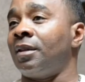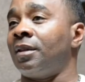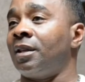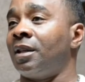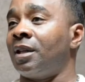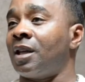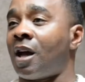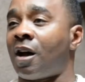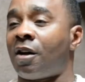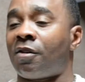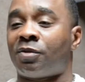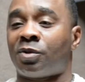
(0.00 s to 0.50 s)

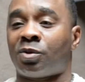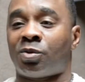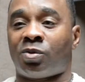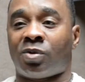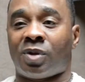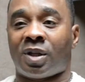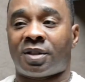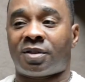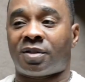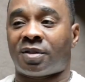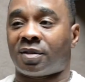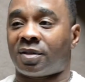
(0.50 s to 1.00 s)
Calvin
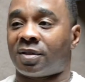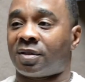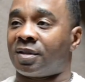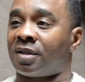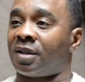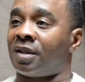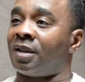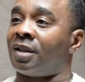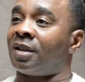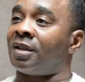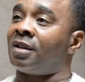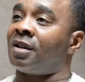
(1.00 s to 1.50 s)

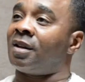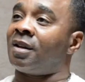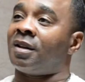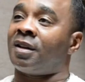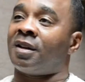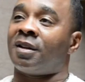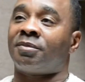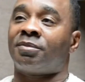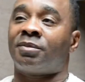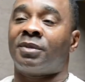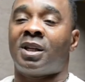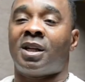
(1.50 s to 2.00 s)
Richardson,
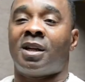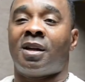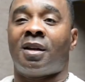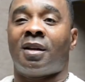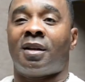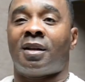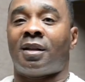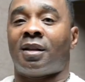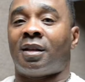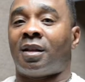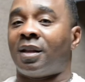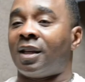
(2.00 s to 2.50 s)

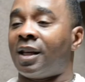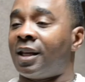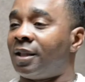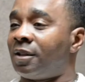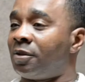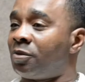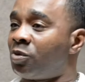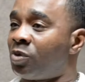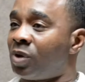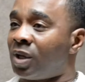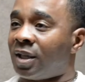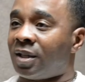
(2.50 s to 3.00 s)

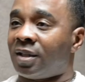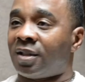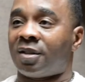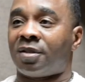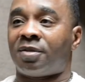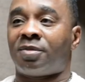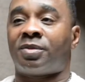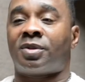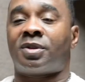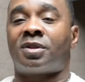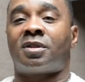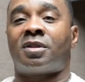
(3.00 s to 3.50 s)
Lenny
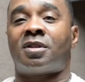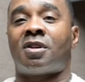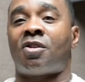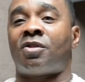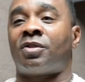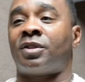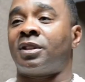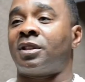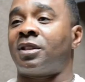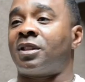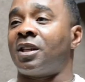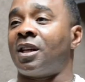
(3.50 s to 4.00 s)
Williams,
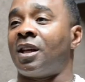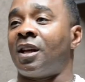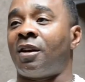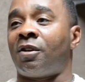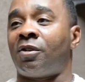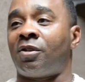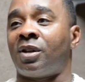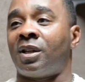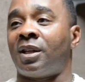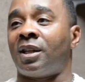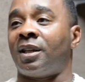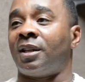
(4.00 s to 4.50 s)
Tony
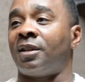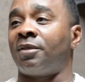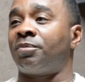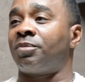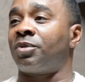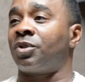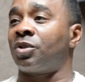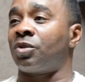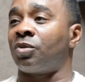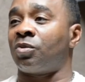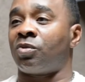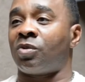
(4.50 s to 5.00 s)
Terry,
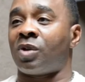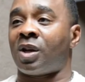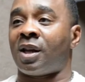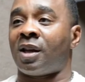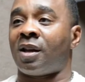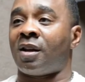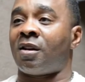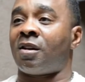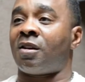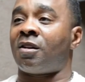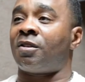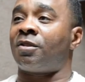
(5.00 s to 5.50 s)

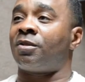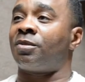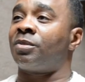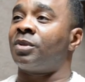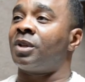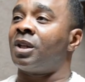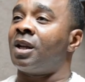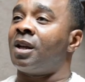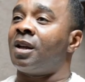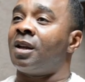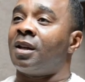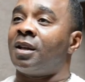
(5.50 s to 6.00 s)
Sherelle,
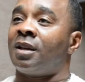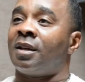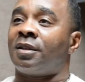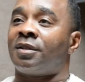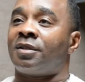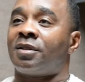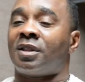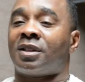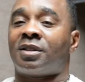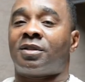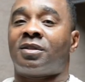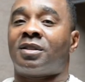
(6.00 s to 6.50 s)

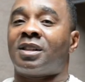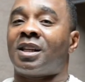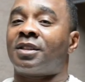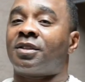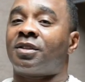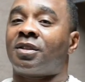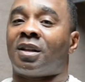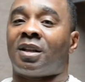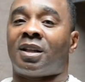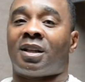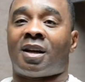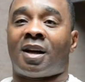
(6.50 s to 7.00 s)
just
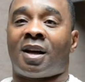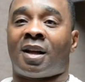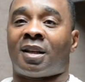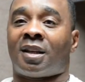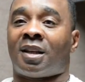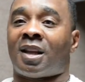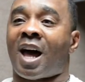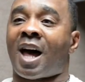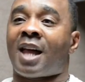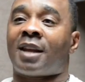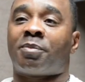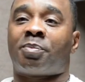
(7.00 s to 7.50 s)
a
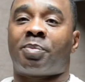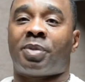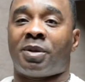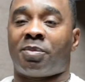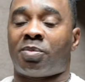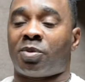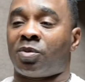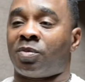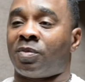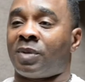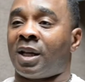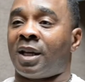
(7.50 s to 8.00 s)
lot of
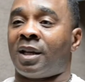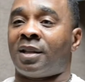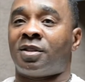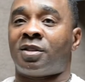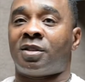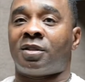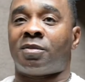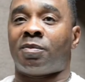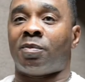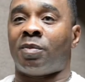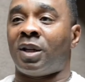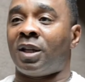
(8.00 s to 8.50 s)
people, man,
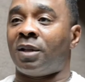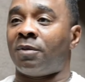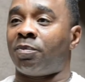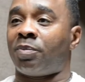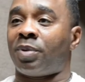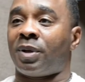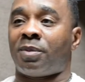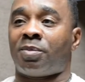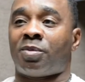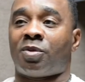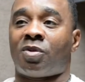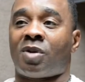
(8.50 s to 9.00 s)
just meeting
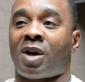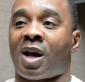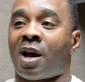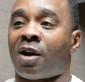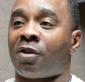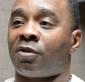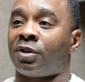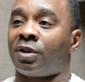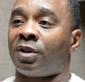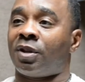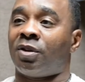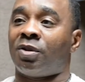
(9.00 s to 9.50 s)
people.
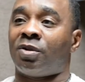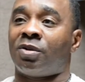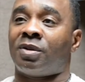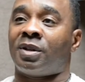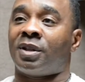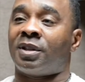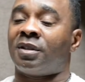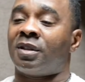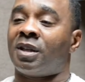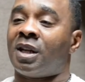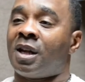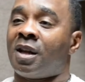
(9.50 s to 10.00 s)
Howard
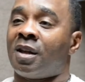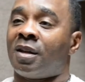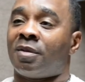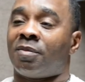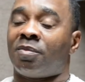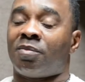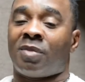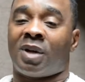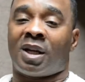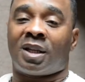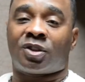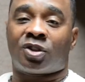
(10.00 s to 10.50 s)
Hewitt,
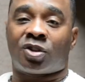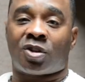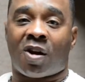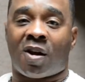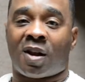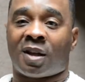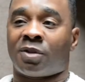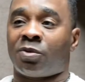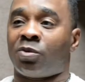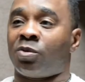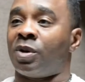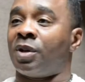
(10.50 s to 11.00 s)
met
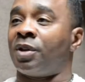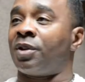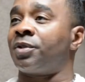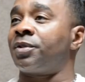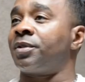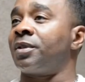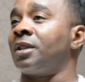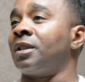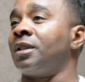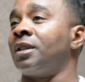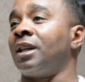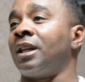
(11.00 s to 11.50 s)
Charlie
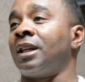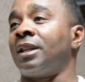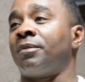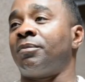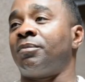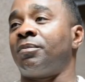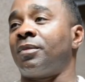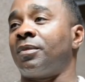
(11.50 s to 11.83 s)
Wilson, then